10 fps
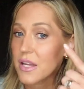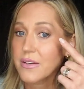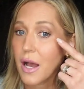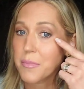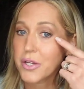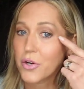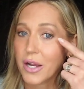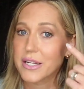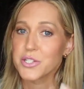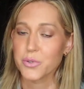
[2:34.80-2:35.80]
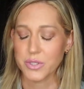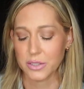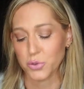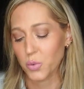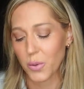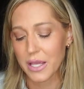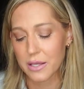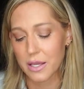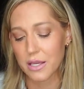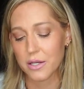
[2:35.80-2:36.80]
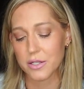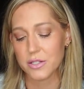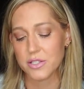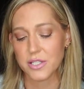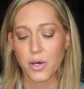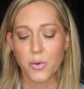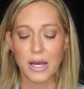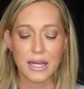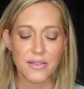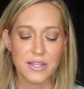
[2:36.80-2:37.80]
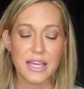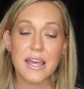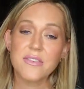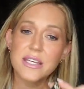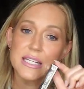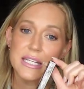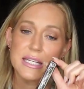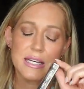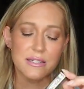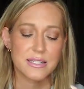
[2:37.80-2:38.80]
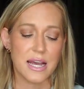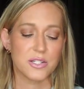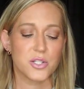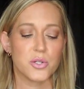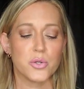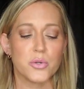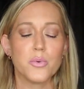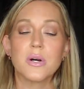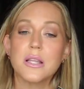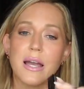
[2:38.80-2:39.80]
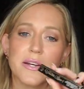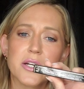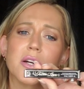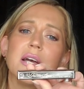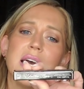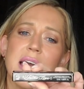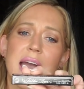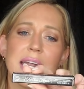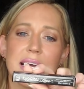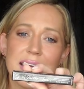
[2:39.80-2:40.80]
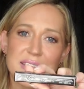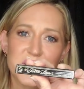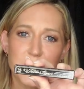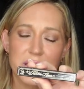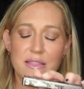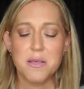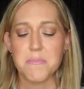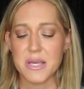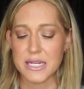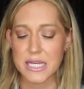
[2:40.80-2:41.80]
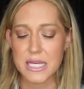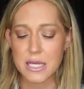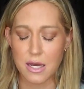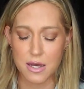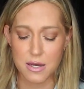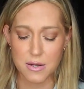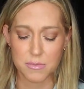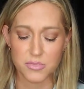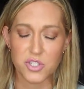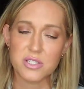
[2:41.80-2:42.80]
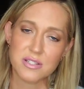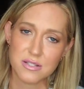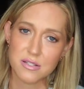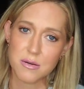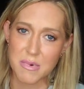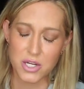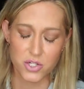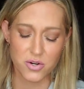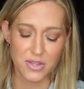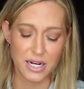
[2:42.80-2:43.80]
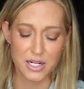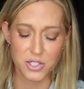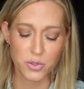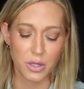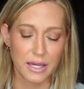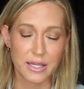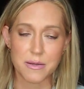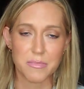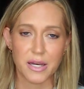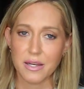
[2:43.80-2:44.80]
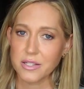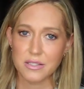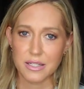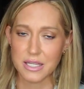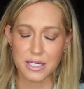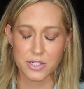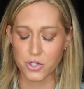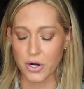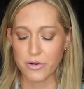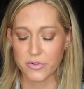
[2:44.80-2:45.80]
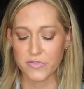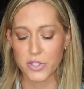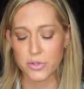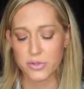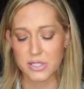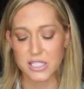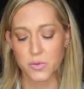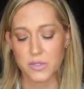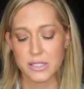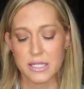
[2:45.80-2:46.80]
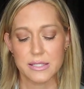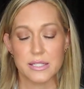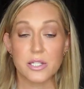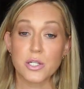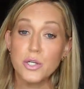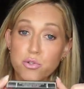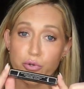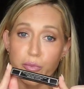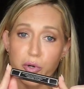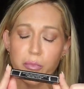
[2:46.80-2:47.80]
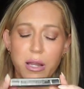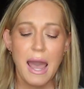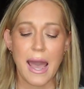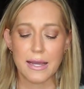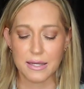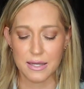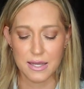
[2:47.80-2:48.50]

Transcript: Not been great at doing a little wing here. So I got the Kvd Type 2 liner, and I got this one in the mini just to make sure that I do like it. But again, great reviews. This one is in Trooper Black.